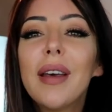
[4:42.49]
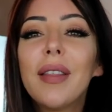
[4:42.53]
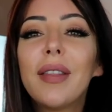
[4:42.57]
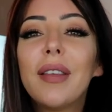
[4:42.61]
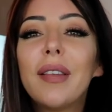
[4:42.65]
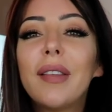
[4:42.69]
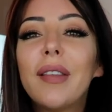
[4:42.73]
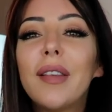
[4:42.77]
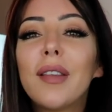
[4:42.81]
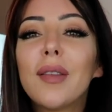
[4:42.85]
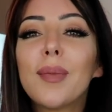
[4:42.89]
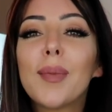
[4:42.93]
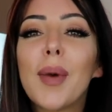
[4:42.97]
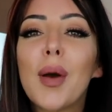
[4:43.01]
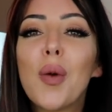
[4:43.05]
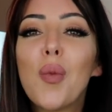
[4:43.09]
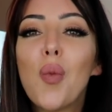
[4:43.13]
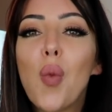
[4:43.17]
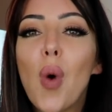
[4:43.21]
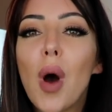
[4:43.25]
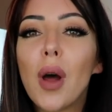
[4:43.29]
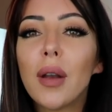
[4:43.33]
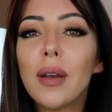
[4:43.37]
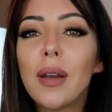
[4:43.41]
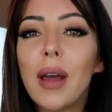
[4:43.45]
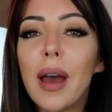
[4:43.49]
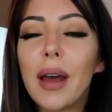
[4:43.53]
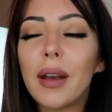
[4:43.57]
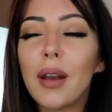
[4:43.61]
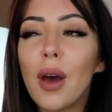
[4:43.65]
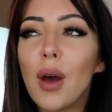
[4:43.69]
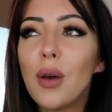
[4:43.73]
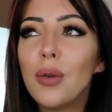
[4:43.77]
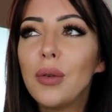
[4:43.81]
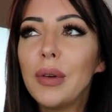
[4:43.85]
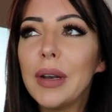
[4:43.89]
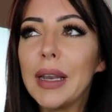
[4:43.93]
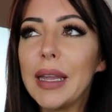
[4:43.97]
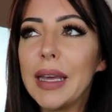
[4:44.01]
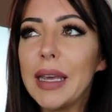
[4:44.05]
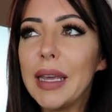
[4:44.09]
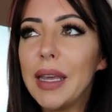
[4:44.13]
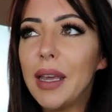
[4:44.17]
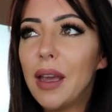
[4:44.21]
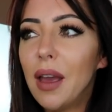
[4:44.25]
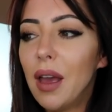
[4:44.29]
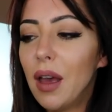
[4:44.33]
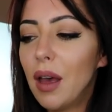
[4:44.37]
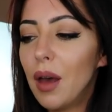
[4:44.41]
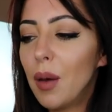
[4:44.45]
This is my one and
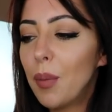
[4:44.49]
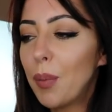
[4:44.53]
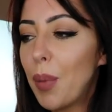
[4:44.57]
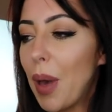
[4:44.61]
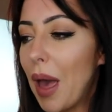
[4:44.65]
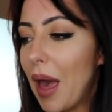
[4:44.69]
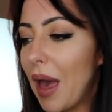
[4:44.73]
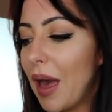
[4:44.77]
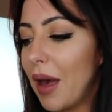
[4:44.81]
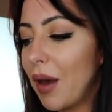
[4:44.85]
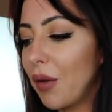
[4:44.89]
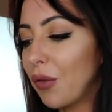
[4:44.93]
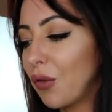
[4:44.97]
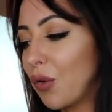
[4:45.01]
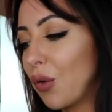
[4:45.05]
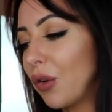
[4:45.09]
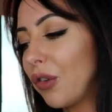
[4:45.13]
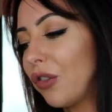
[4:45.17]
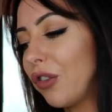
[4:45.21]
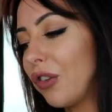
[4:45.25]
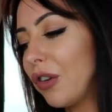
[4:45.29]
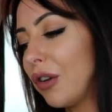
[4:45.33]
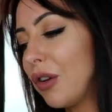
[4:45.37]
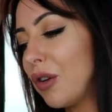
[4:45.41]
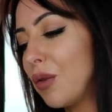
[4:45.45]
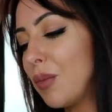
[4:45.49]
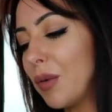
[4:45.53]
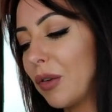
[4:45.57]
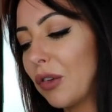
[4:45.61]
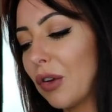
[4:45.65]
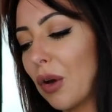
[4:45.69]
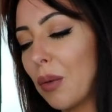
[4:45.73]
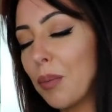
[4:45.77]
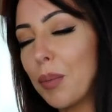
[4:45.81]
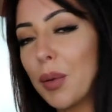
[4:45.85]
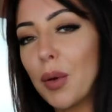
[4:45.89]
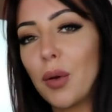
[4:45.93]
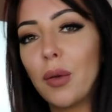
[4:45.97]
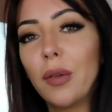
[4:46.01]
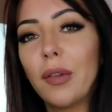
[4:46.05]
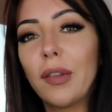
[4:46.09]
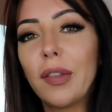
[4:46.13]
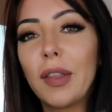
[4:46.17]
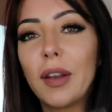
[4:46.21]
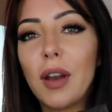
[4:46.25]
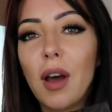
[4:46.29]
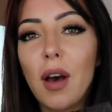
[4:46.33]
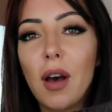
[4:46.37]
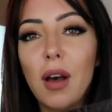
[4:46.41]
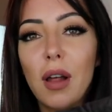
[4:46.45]
only pair of Christian Louboutin boots
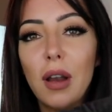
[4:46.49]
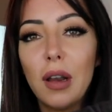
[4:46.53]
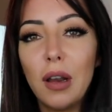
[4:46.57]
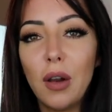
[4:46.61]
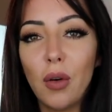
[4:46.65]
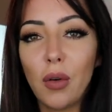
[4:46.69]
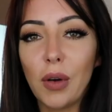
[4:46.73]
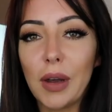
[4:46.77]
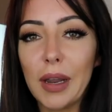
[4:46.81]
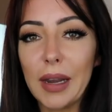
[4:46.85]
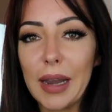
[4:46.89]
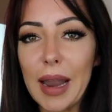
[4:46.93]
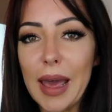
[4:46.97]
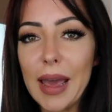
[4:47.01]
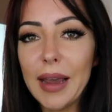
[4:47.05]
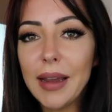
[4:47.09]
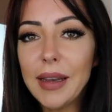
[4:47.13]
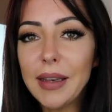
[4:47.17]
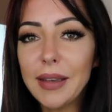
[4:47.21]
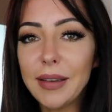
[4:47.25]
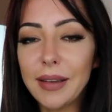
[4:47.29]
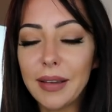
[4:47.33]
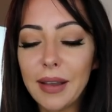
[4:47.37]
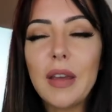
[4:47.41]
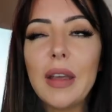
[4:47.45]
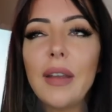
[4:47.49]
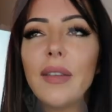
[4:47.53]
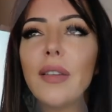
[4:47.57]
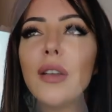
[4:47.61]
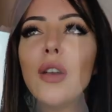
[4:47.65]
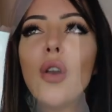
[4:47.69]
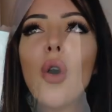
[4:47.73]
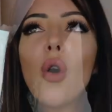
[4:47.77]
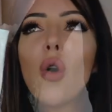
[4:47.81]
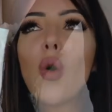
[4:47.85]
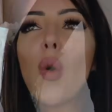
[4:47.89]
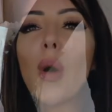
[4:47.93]
that are longer legged. These are not